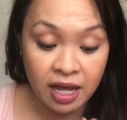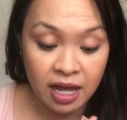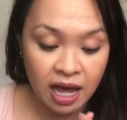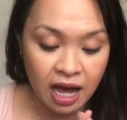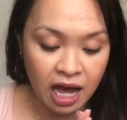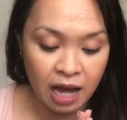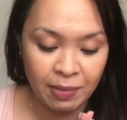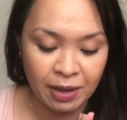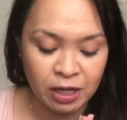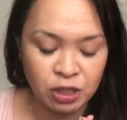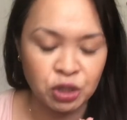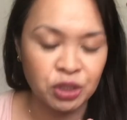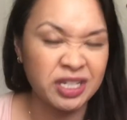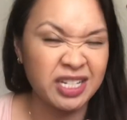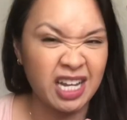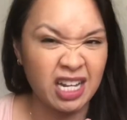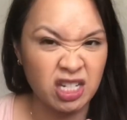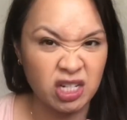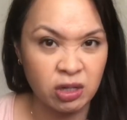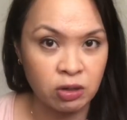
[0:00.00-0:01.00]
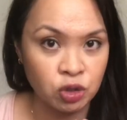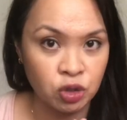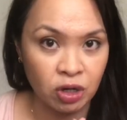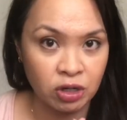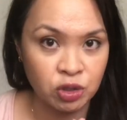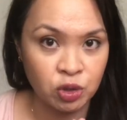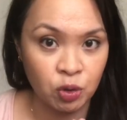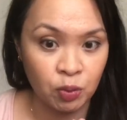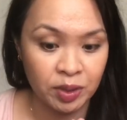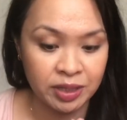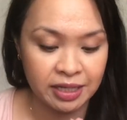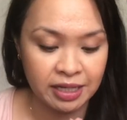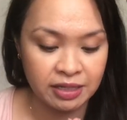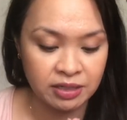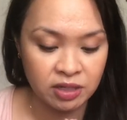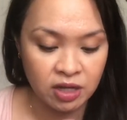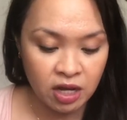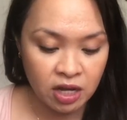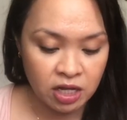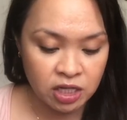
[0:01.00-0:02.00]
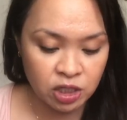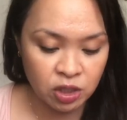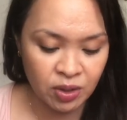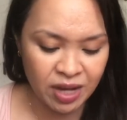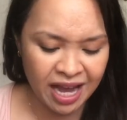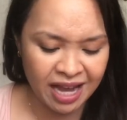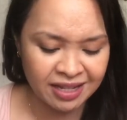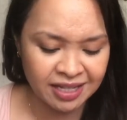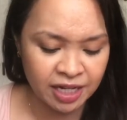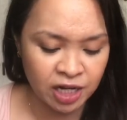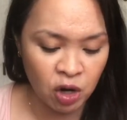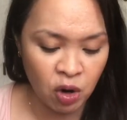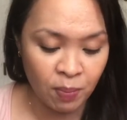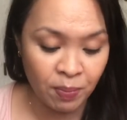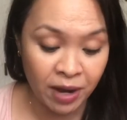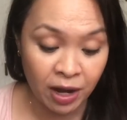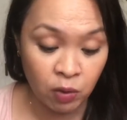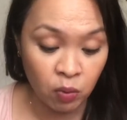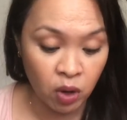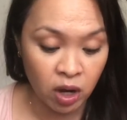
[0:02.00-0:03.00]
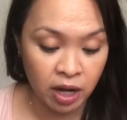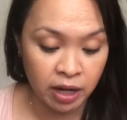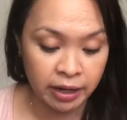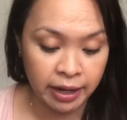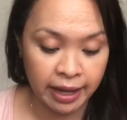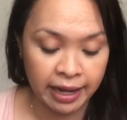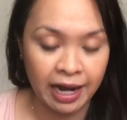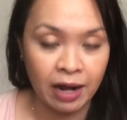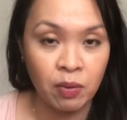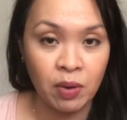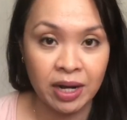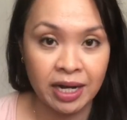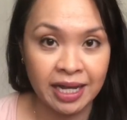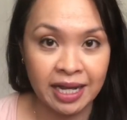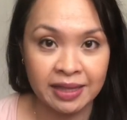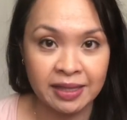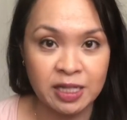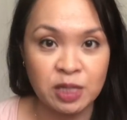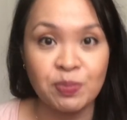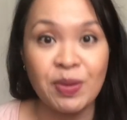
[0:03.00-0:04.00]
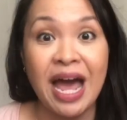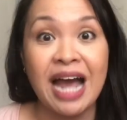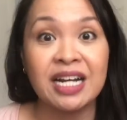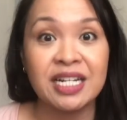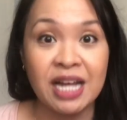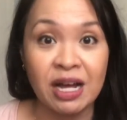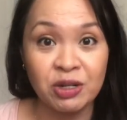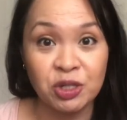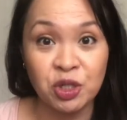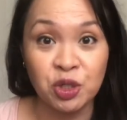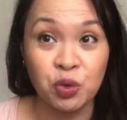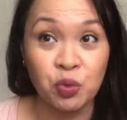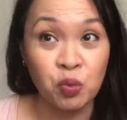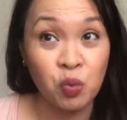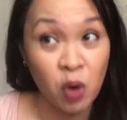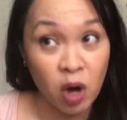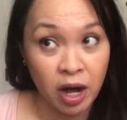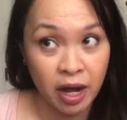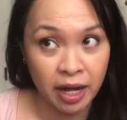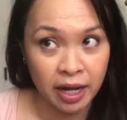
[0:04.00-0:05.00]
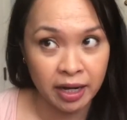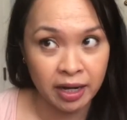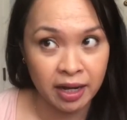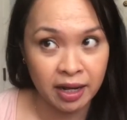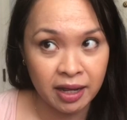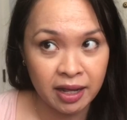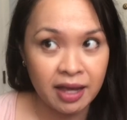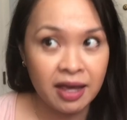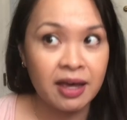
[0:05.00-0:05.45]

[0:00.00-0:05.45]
I usually tend to go drugstore with these. So yeah, it did go up by one, and I want to get this back down to one